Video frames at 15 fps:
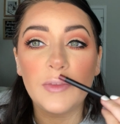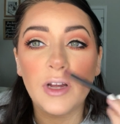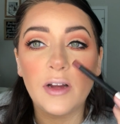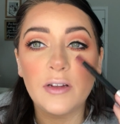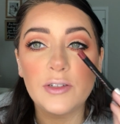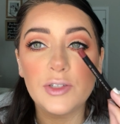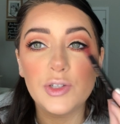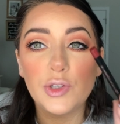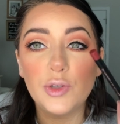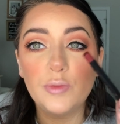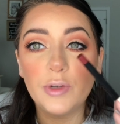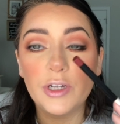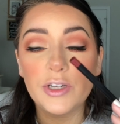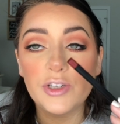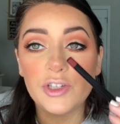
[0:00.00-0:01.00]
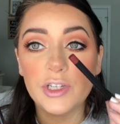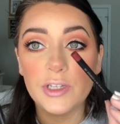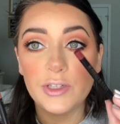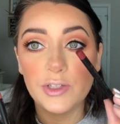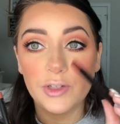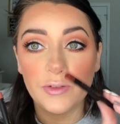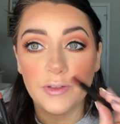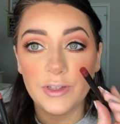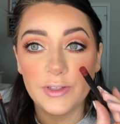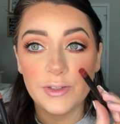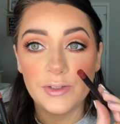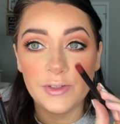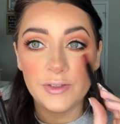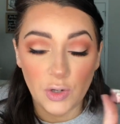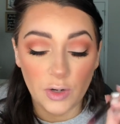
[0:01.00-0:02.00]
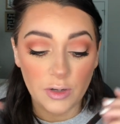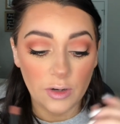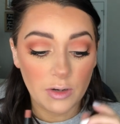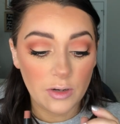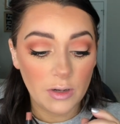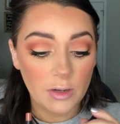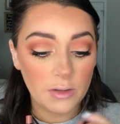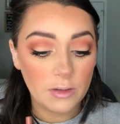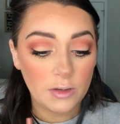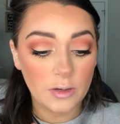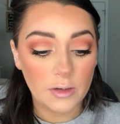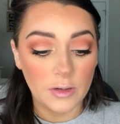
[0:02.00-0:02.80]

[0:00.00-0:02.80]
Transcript: not too much into this darker color.